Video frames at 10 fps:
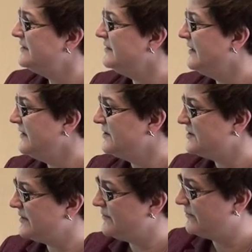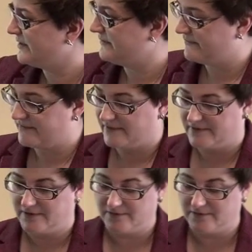done, she, one of uh,